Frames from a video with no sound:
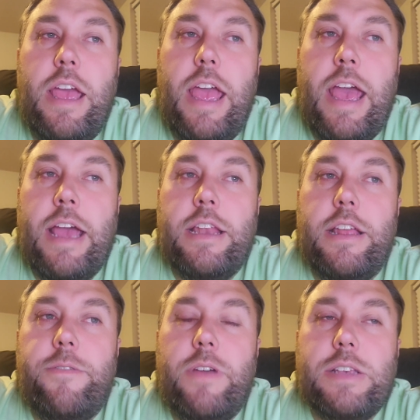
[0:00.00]
and
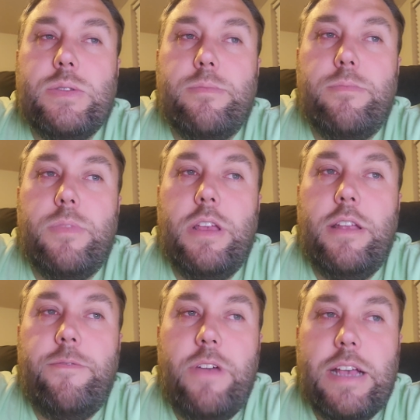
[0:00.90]
invests
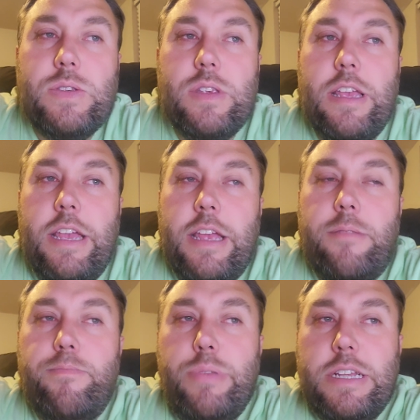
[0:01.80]

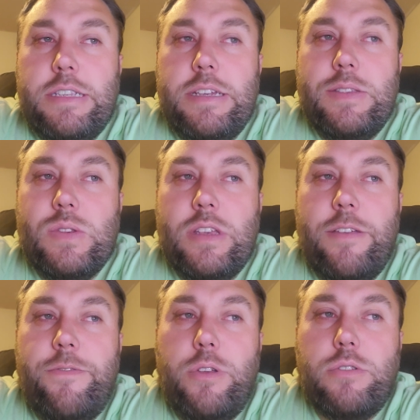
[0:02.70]
in
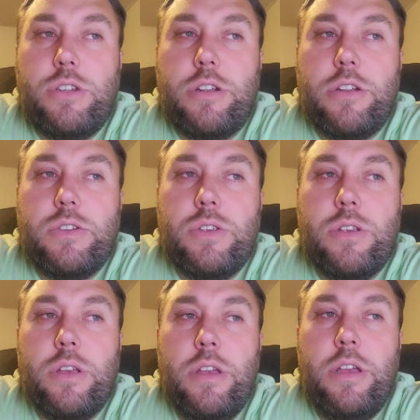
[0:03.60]
BTC futures,
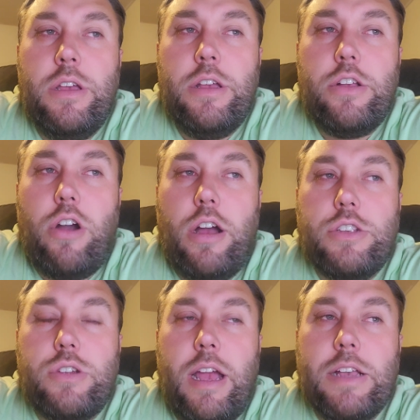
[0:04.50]

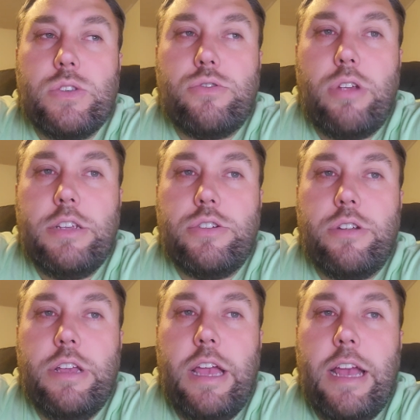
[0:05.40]
contracts,
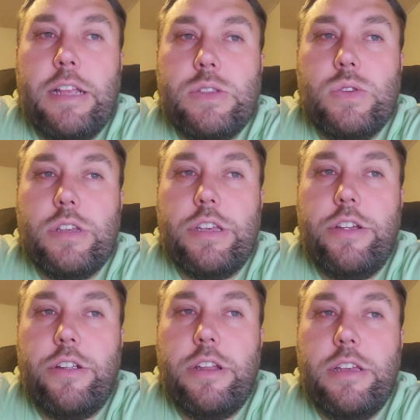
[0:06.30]
treasury, and
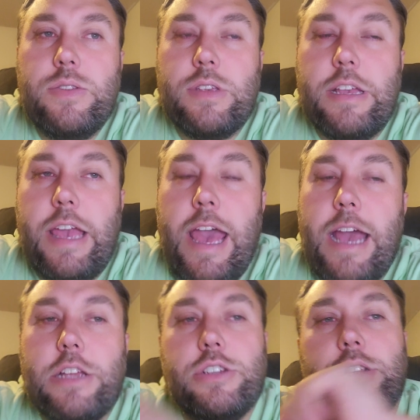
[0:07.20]
securities and
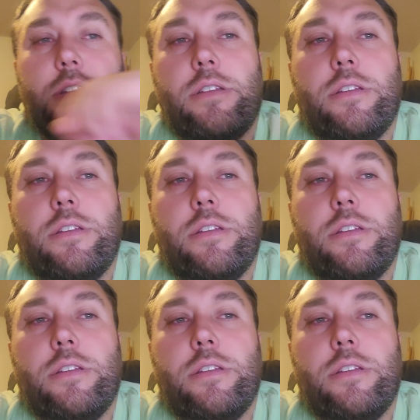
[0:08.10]
cash.